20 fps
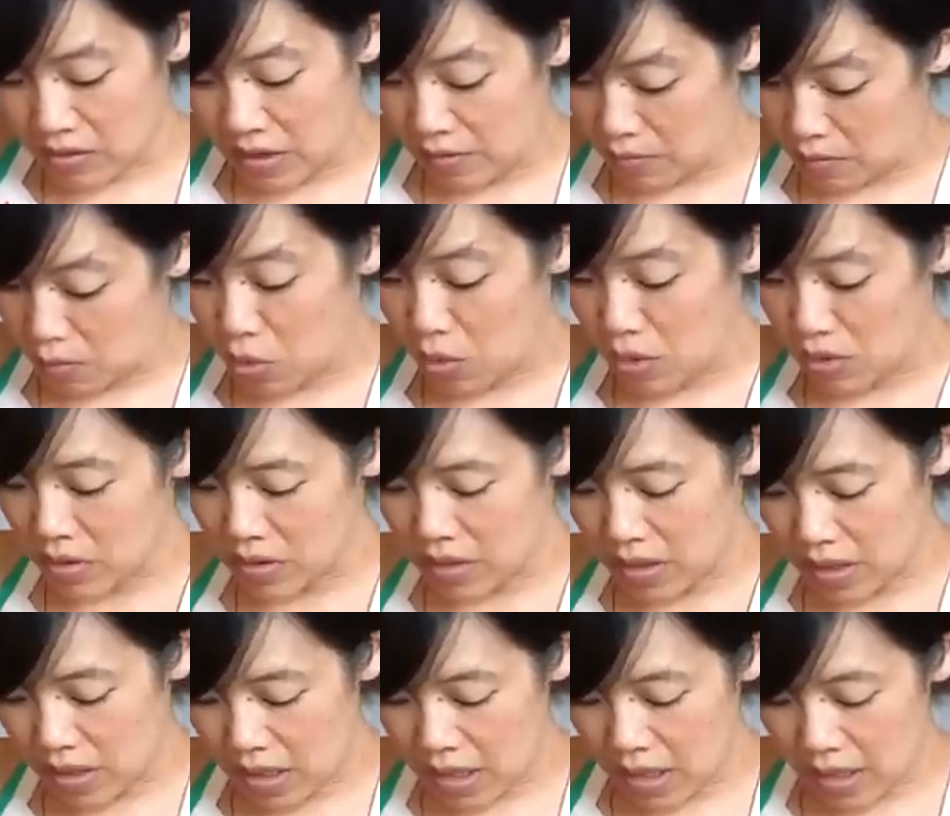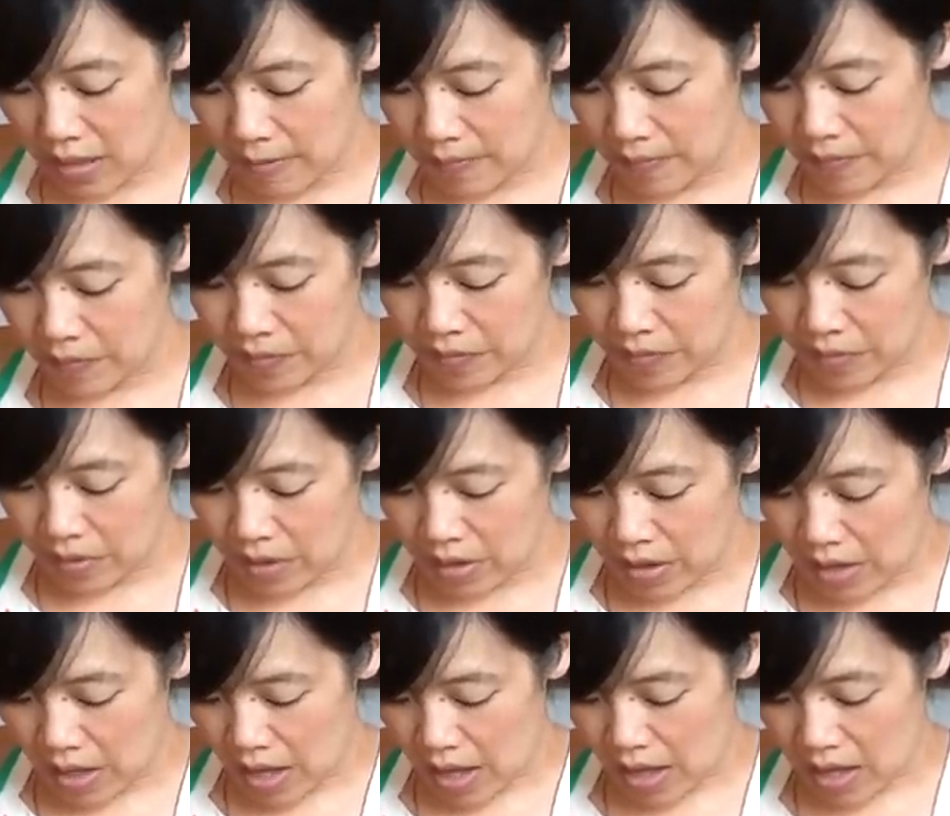even more acidity
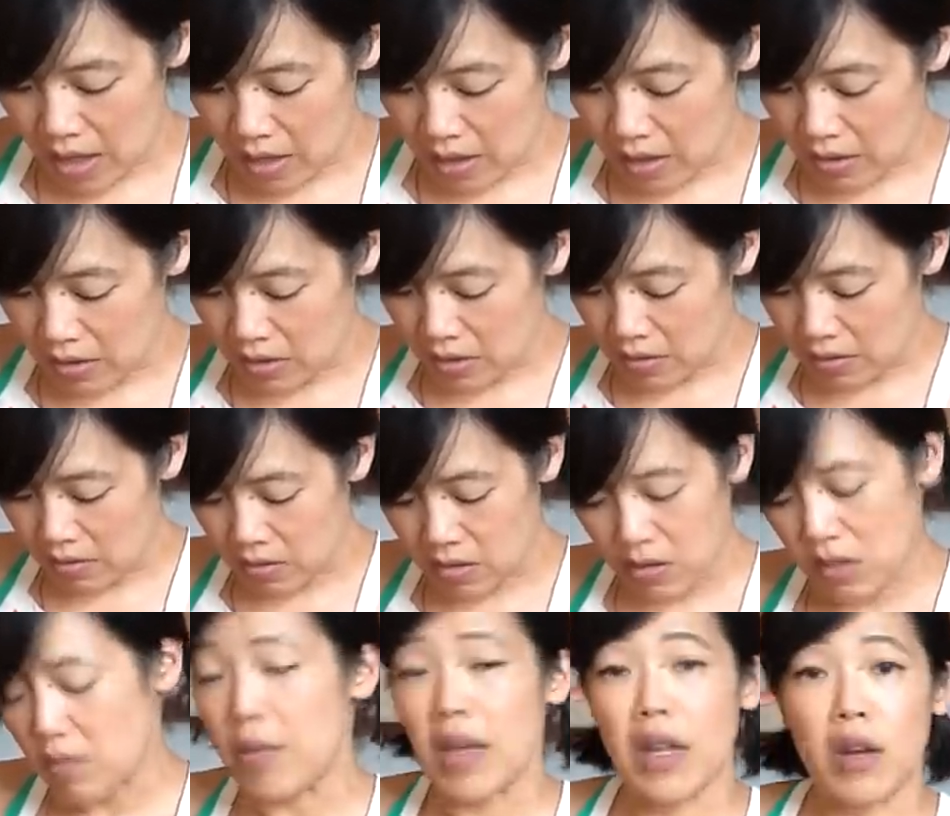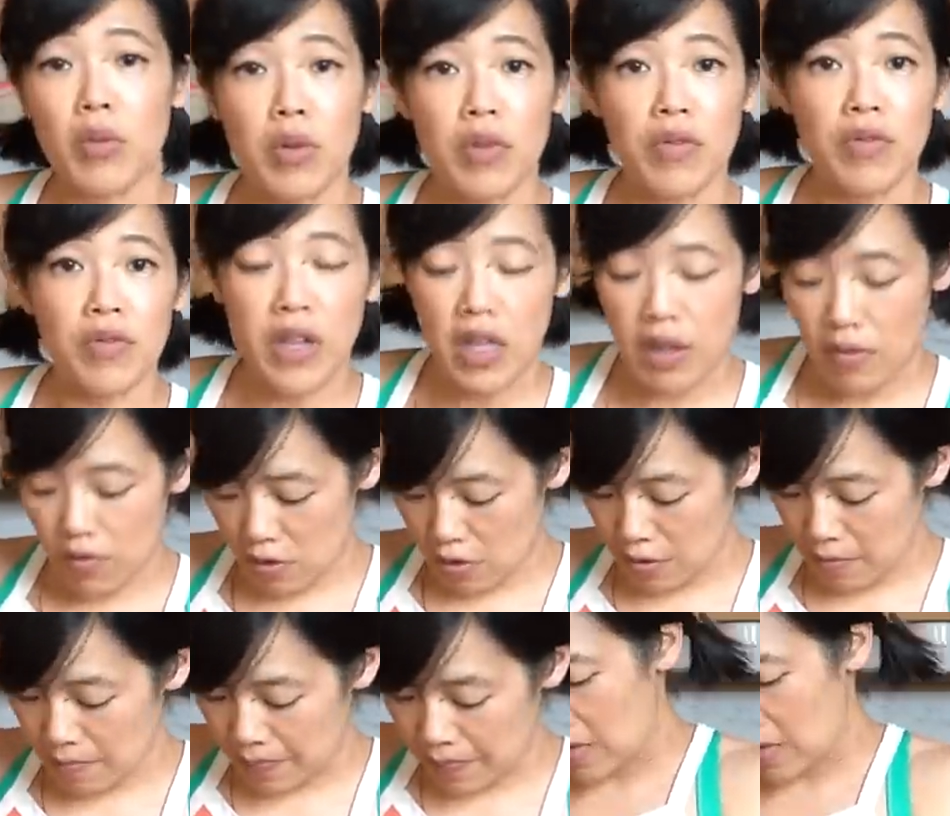and tomatoey flavor